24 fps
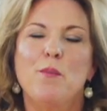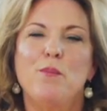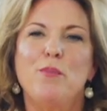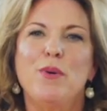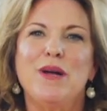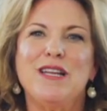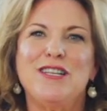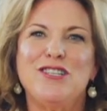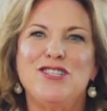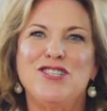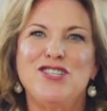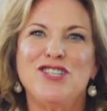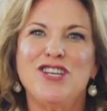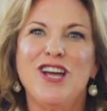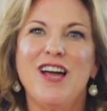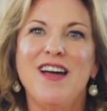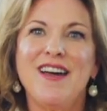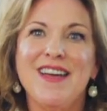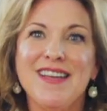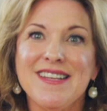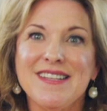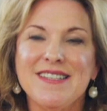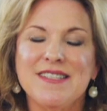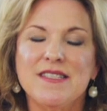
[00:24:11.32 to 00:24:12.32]
But
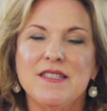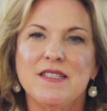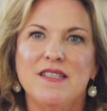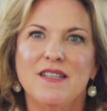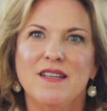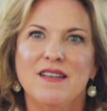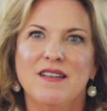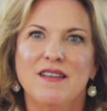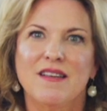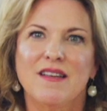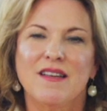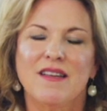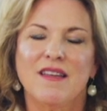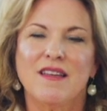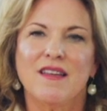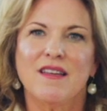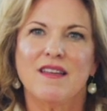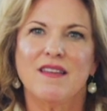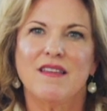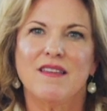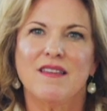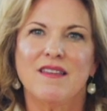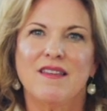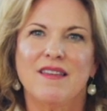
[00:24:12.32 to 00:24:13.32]
just
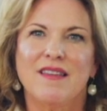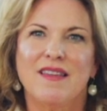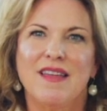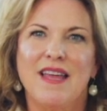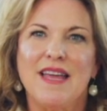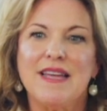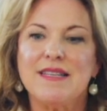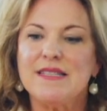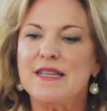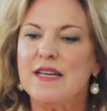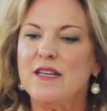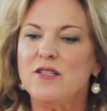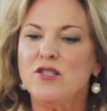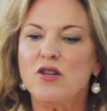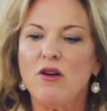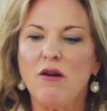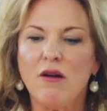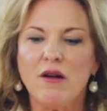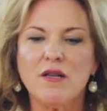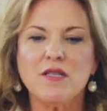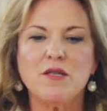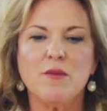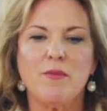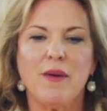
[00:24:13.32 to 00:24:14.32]
as I
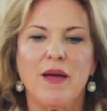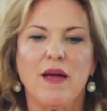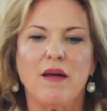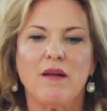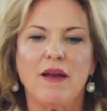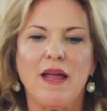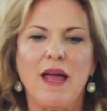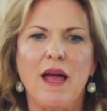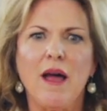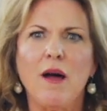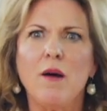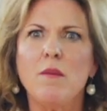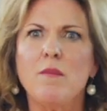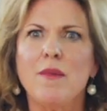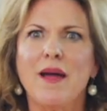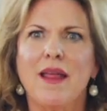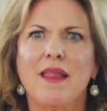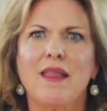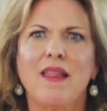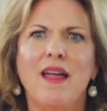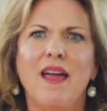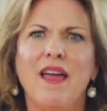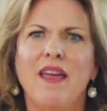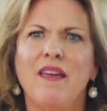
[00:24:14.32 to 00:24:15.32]
talked about how my
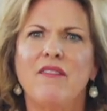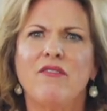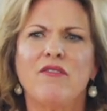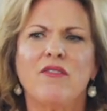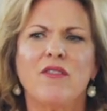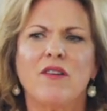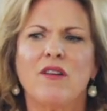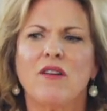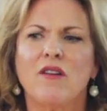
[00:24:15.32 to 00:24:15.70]
life